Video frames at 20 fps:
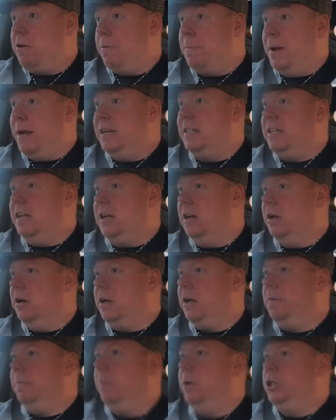with me and said,
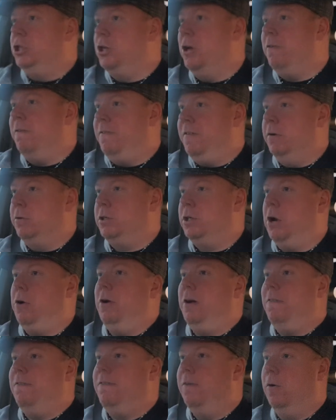look, you shouldn't feel
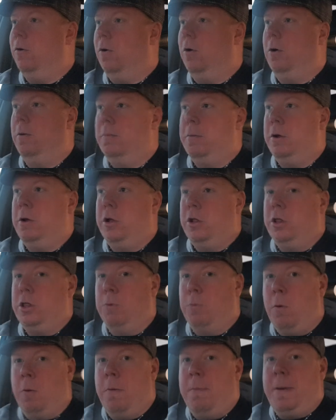sorry for
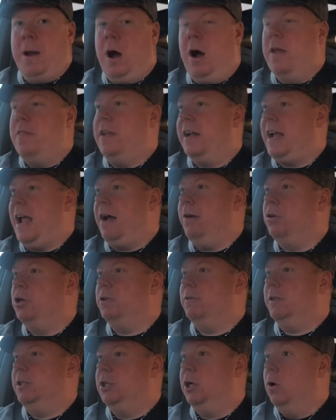the woman behind the
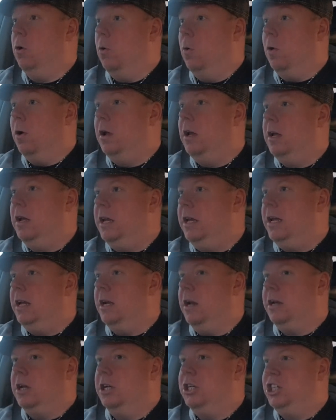counter at all, you
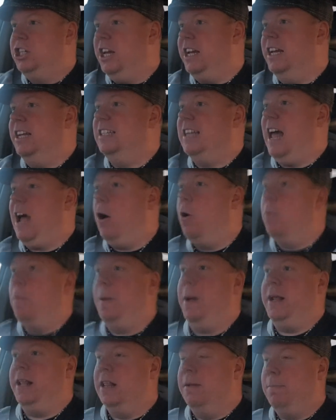know, because she is
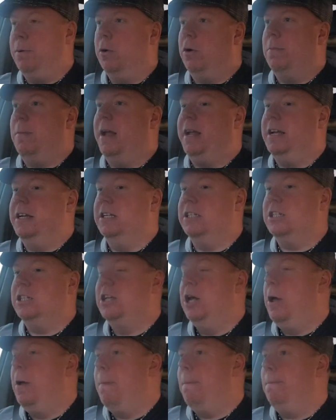helping the bookmakers
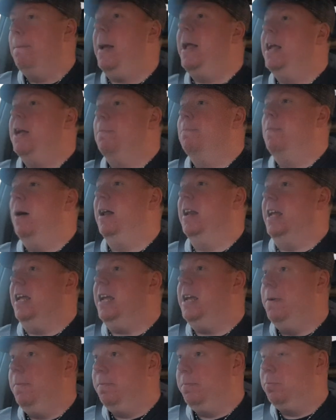make
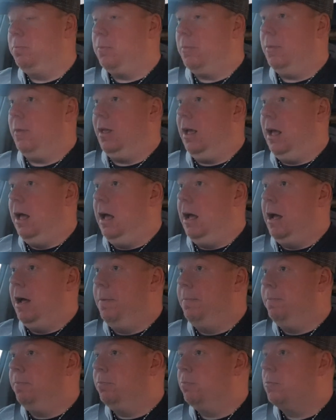money.
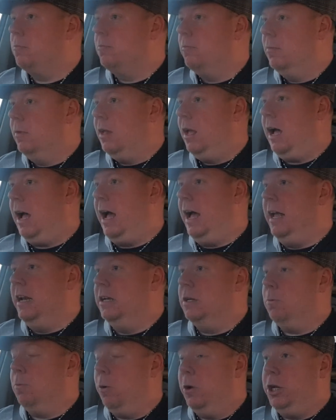
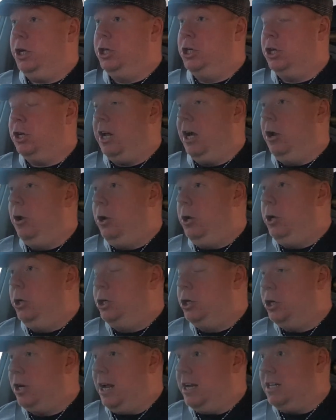And who you should
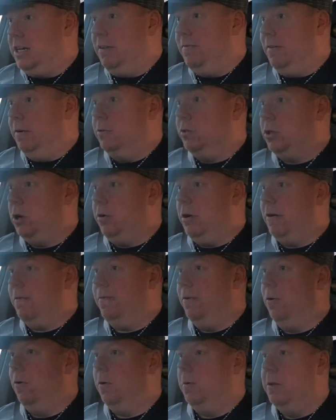actually feel sorry
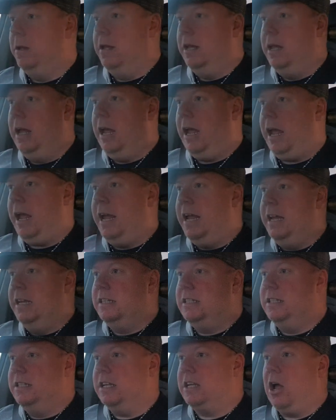for
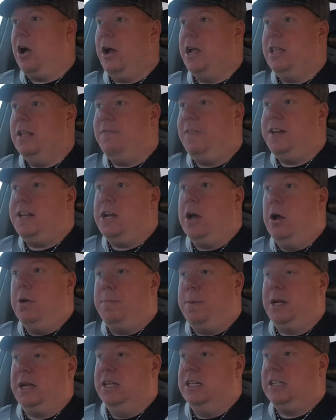is the guy in the video,
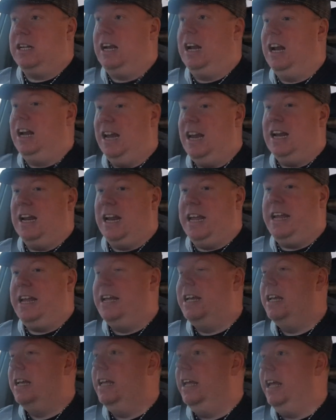because clearly
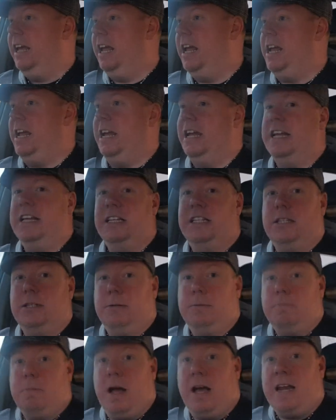he is
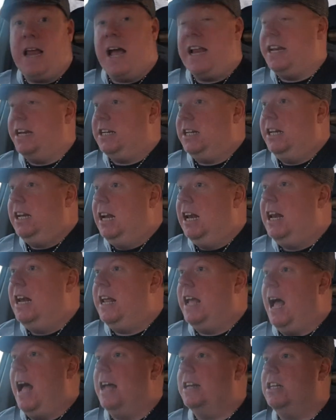an addict. He
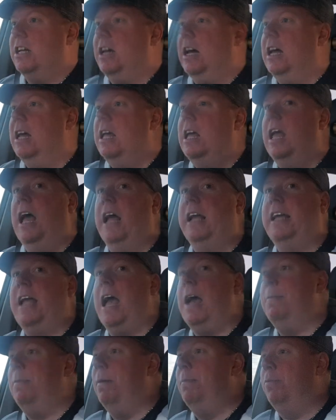clearly has a
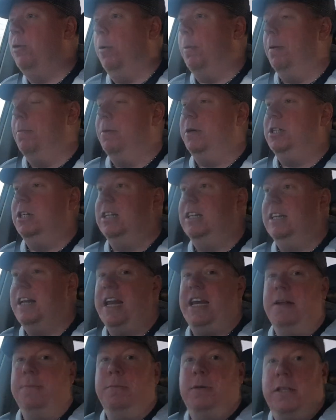gambling problem, which has
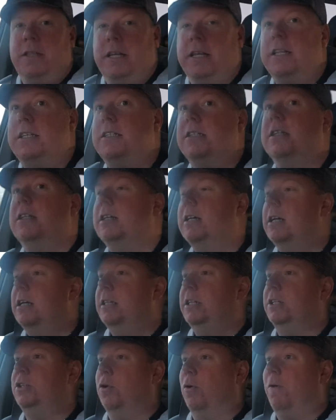led him to this
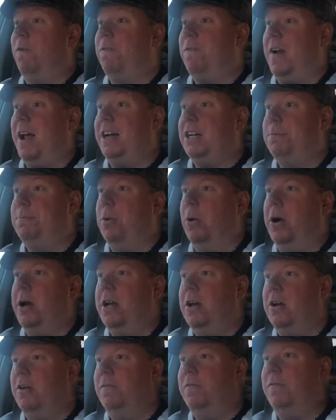sort of
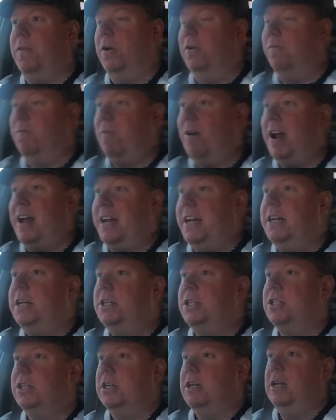flashpoint of
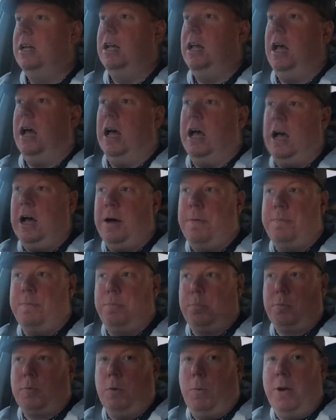rage,
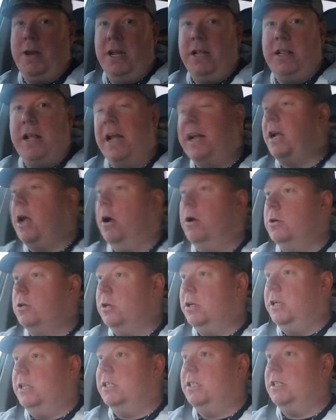when he then goes
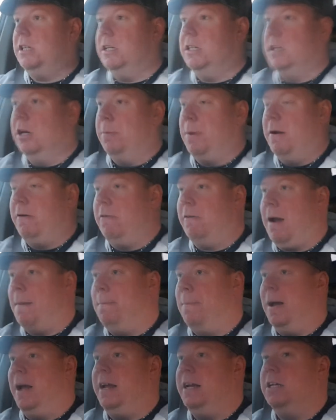on his little bit of a
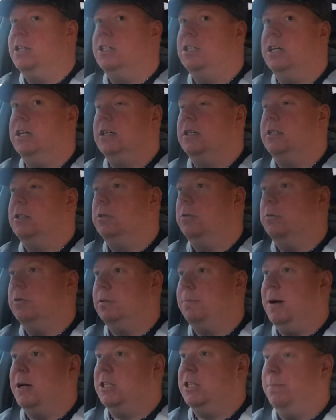rampage to sort of
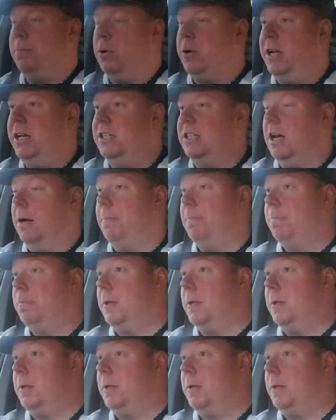smash the bookies up.